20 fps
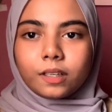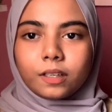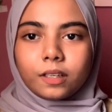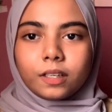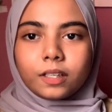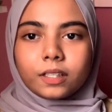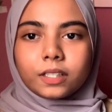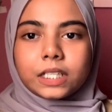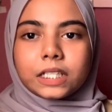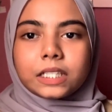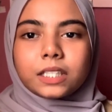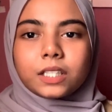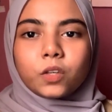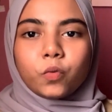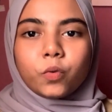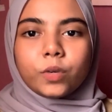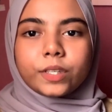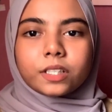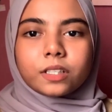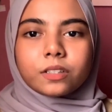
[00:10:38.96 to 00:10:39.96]
The
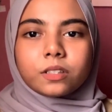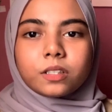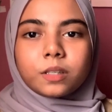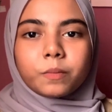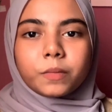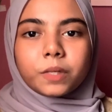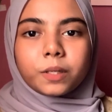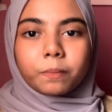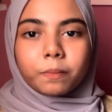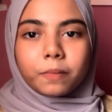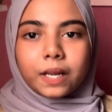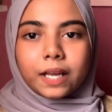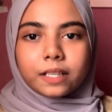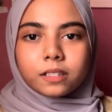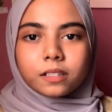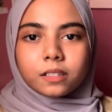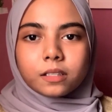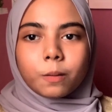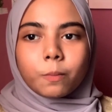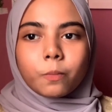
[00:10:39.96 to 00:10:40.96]
sewage treatment
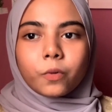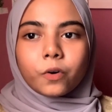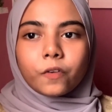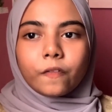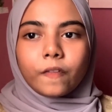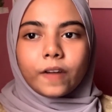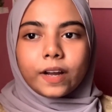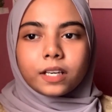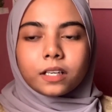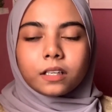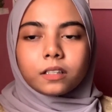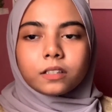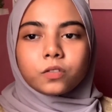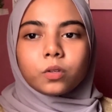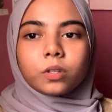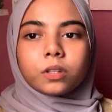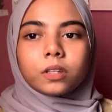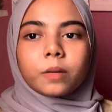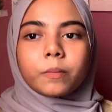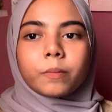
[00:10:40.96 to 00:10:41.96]
plants provide a
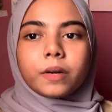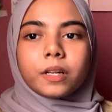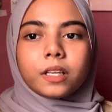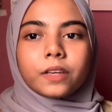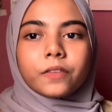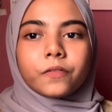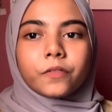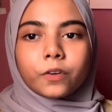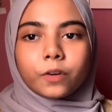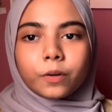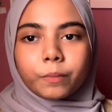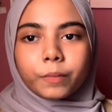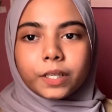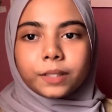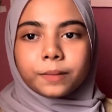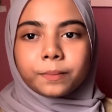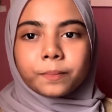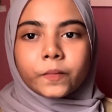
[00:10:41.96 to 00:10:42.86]
suitable environment,